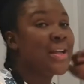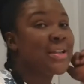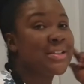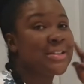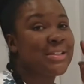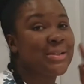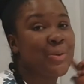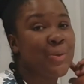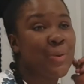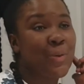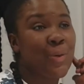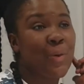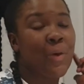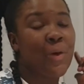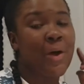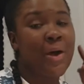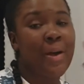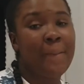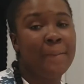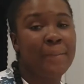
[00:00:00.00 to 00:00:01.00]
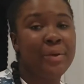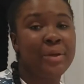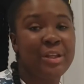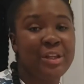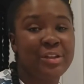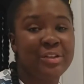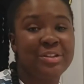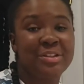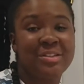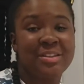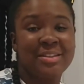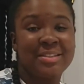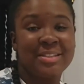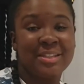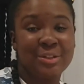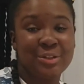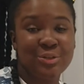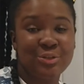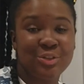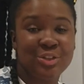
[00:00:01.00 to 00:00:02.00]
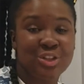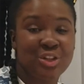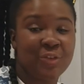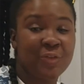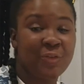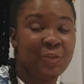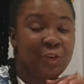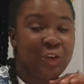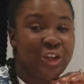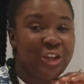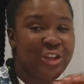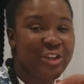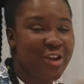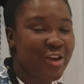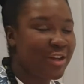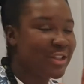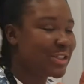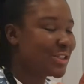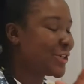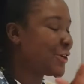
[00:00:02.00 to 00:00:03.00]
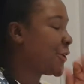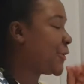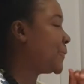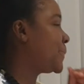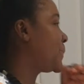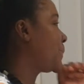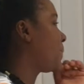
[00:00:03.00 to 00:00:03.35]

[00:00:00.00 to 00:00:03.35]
to bring you to the solution for your turn.